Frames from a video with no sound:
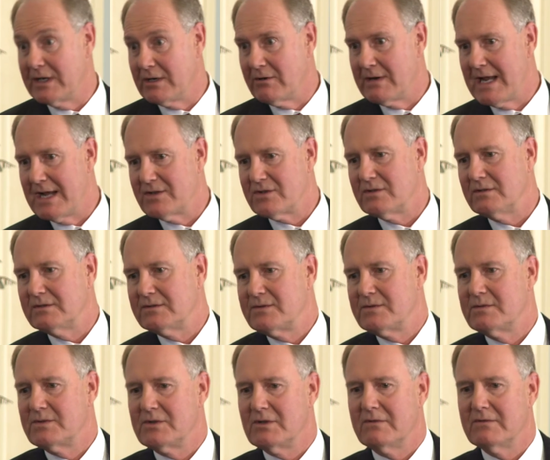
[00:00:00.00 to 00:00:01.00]
international
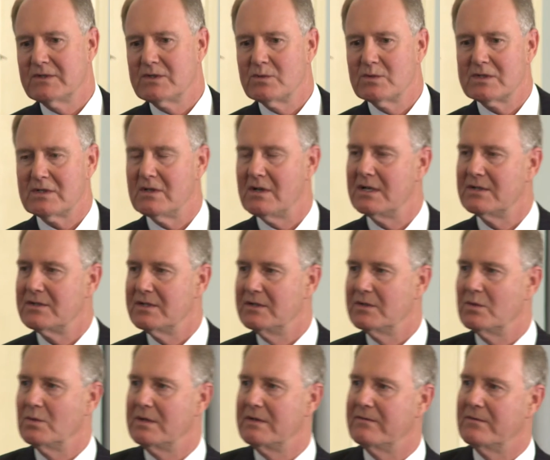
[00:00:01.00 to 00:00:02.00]
service was launched in
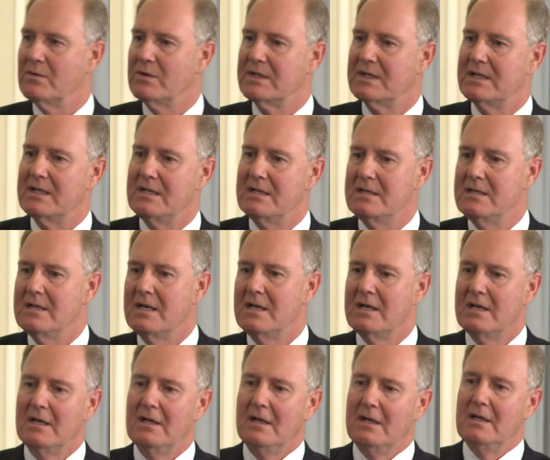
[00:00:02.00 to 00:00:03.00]
2014.
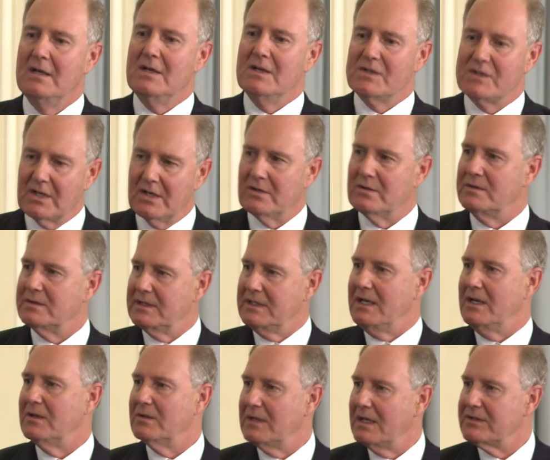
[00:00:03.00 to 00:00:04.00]
So, you
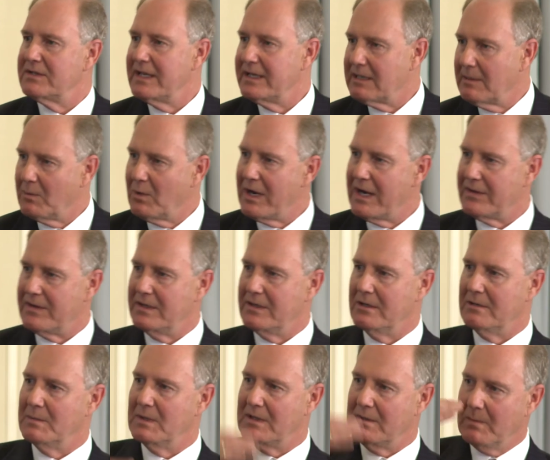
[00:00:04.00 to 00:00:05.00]
know, I'll take a breath
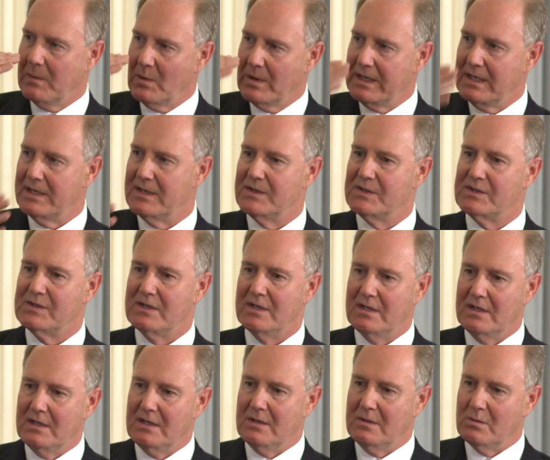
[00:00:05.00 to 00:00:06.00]
here, but the point is,
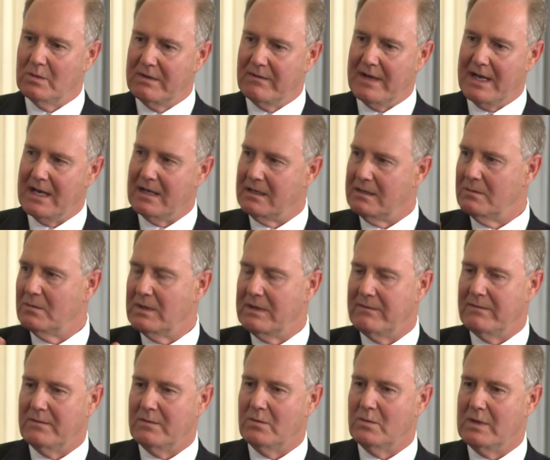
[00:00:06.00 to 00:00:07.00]
We've had,
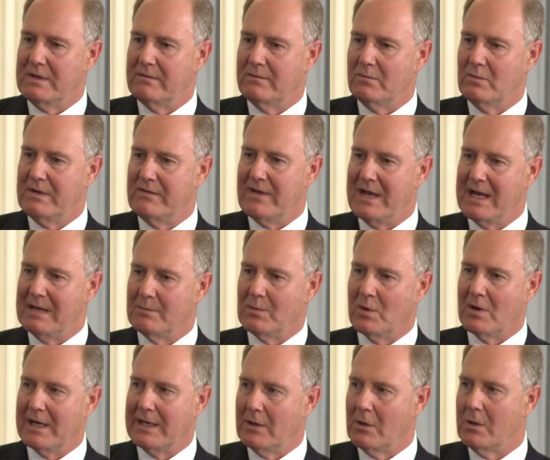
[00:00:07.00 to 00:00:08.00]
we've, we, have we have had
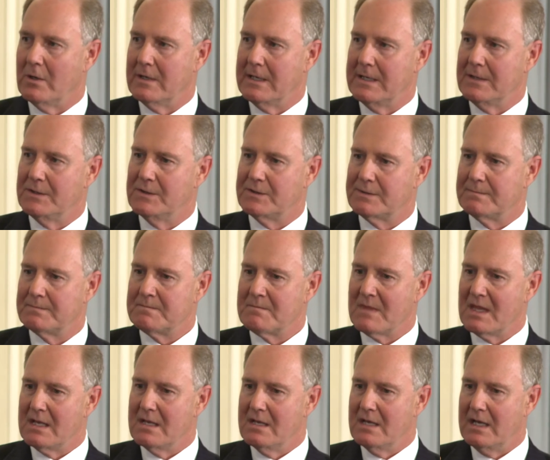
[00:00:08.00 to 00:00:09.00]
priorities,
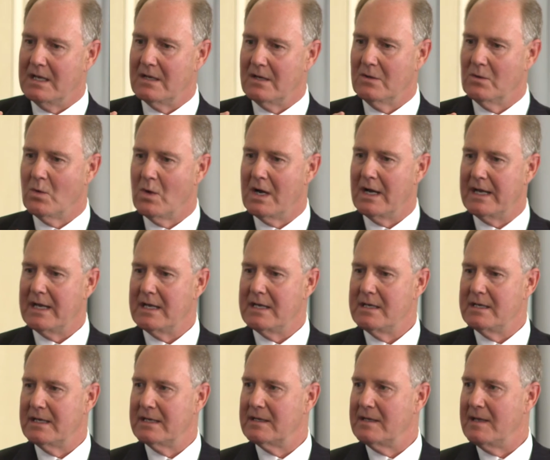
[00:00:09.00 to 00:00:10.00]
and
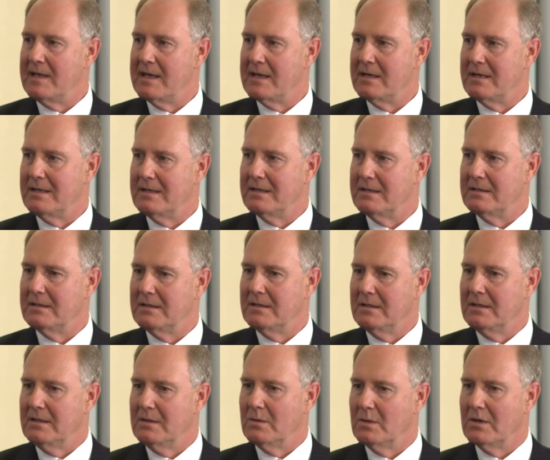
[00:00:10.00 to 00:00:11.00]
Hawaii and Canada
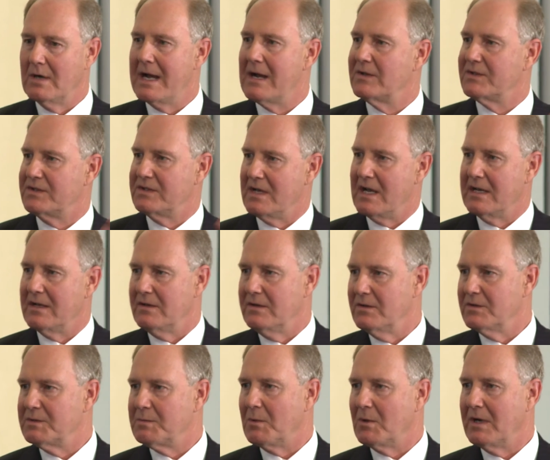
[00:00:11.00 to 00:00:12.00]
were outside of
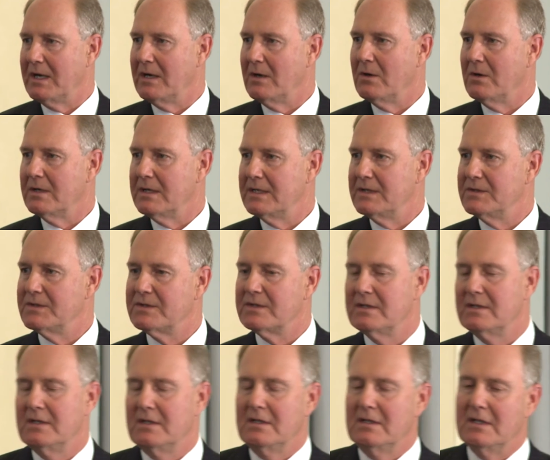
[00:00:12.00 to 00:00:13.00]
those priorities.
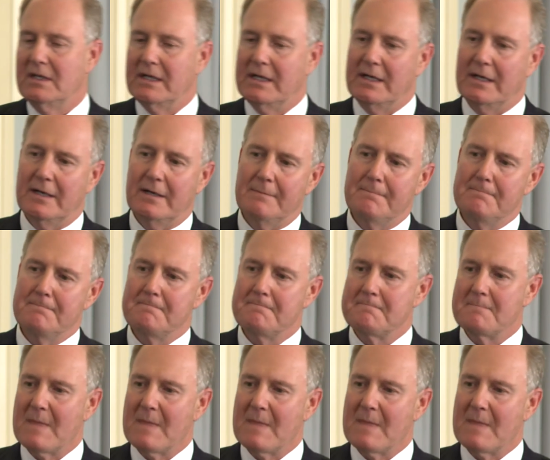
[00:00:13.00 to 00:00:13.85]
Um,